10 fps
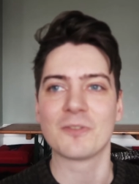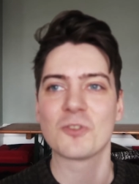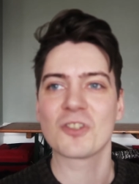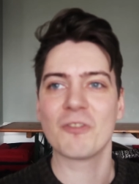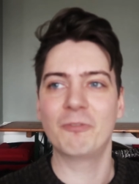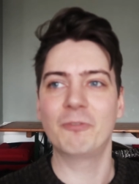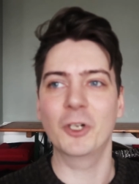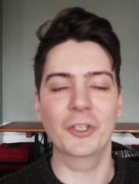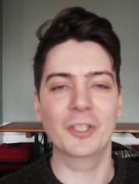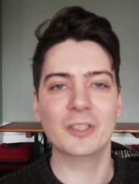just the
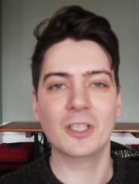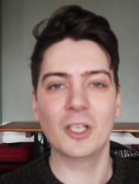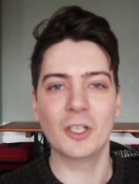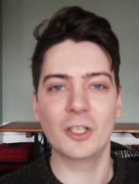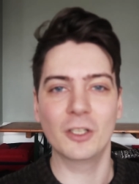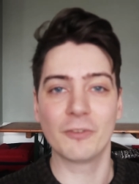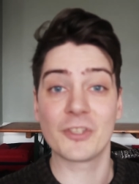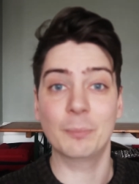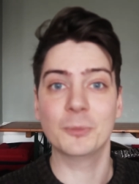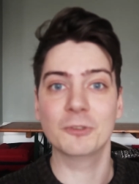fun of
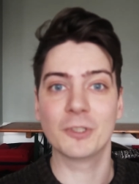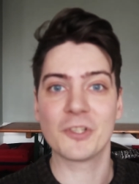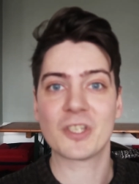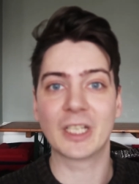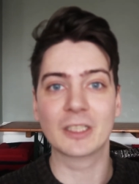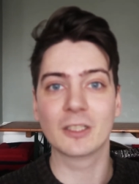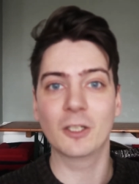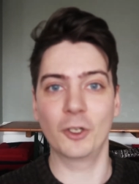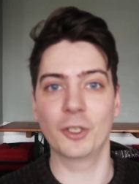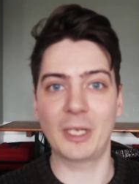sample roasting
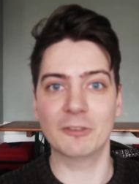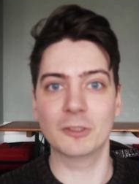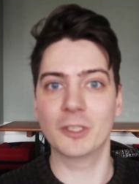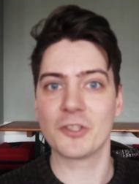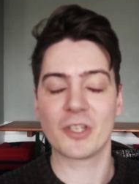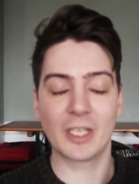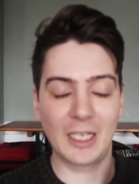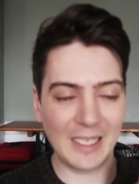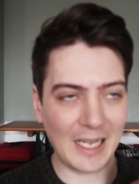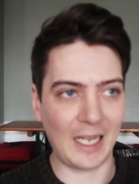on a barrel roaster that
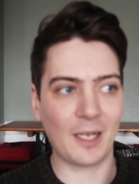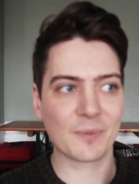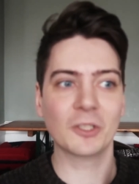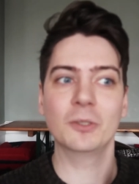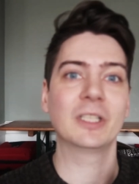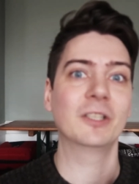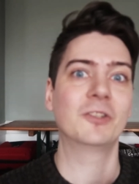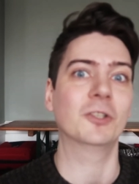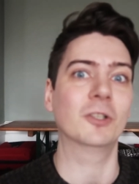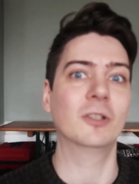I absolutely
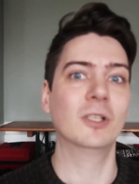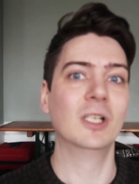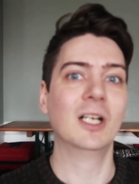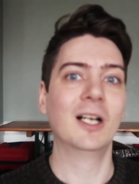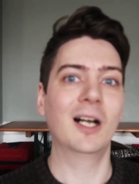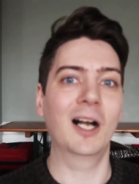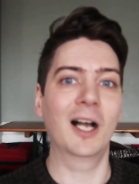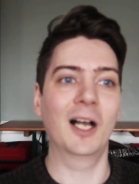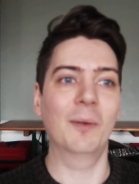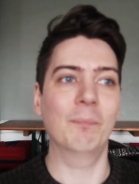adore.
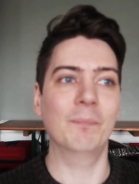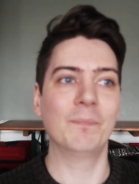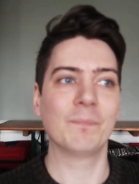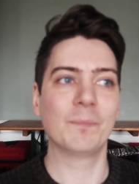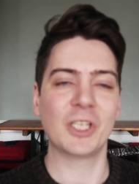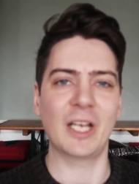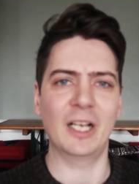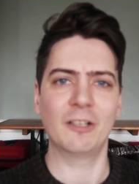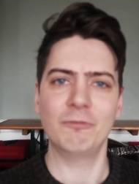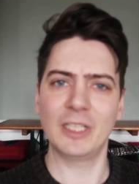But
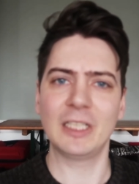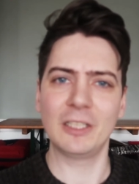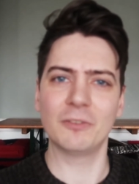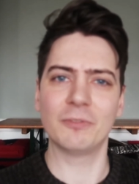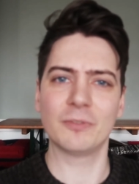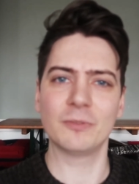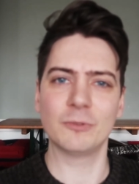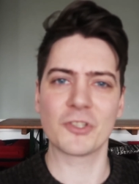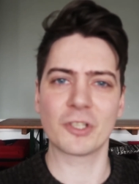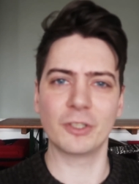yeah, I really love
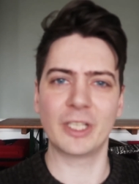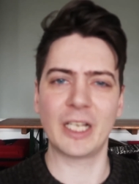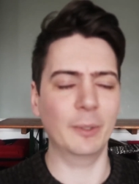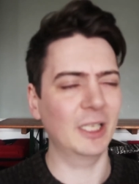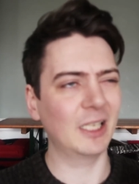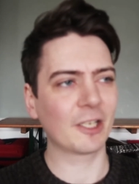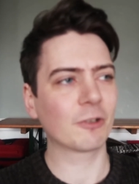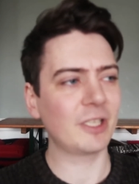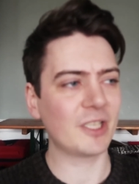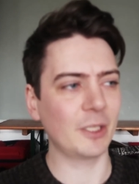roasting on the Ikawa. I had a
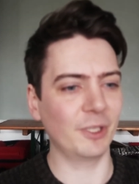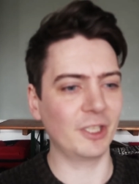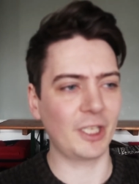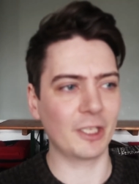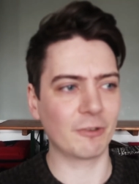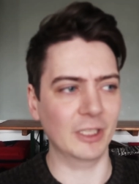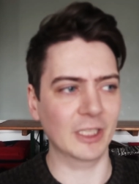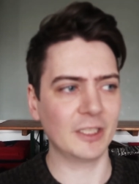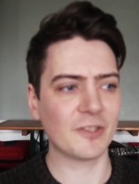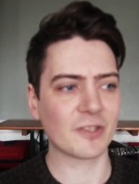great day with the Deer Green
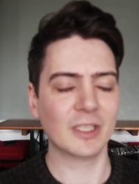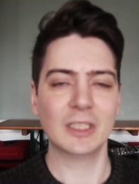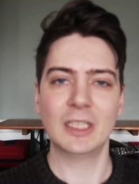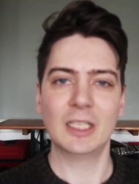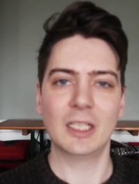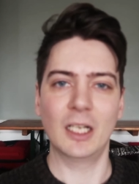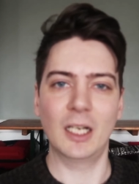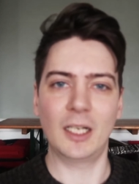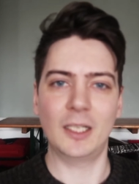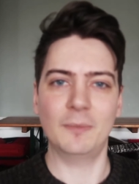guys.
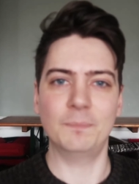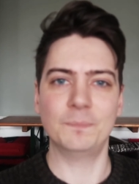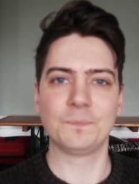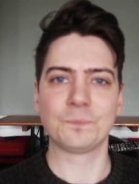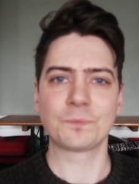I'm